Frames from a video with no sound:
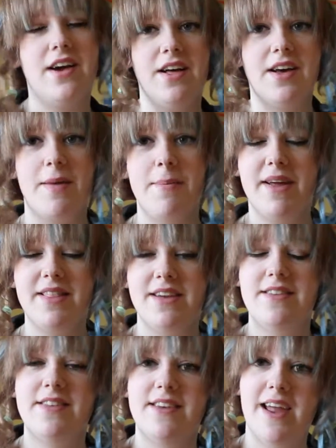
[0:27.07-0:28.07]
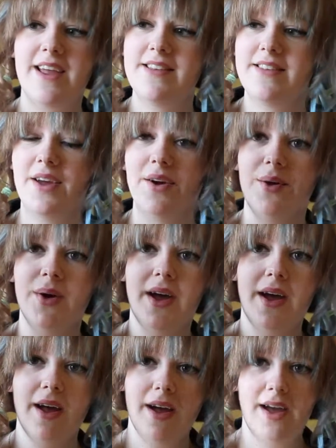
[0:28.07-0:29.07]
Kyle came back the other day, so
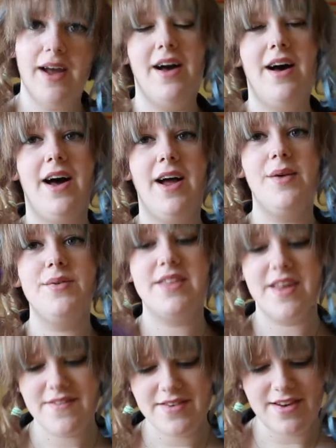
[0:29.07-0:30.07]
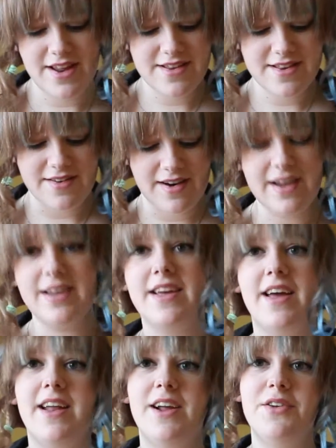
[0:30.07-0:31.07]
I was given an Easter
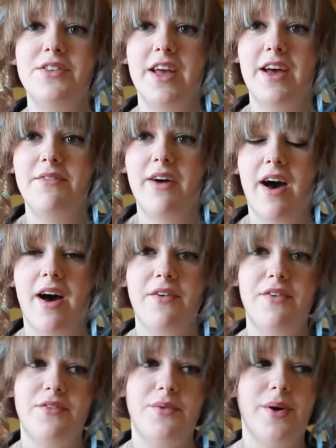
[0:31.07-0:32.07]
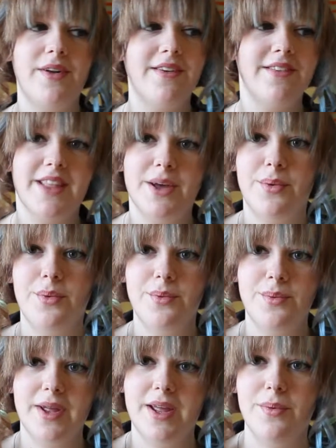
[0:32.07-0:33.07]
egg, and I also have half of one that
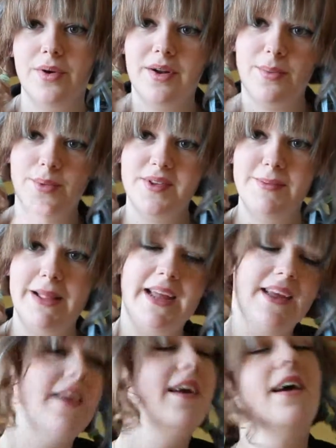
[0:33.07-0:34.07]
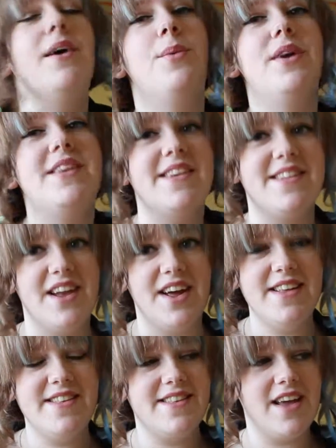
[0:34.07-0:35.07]
he won and was playing, which is
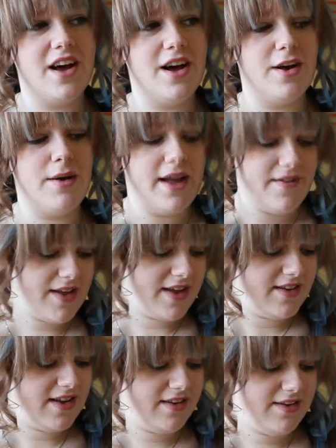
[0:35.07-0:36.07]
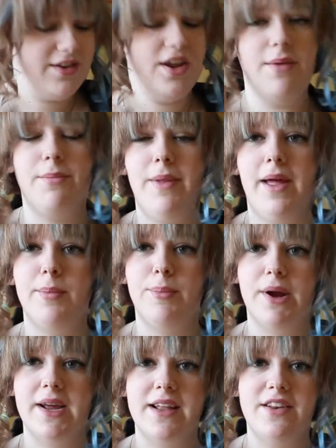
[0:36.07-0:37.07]
nice. I have yet to like
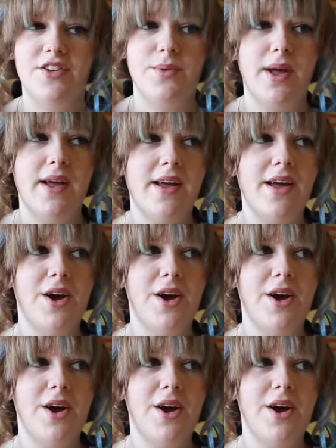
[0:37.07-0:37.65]
break into it.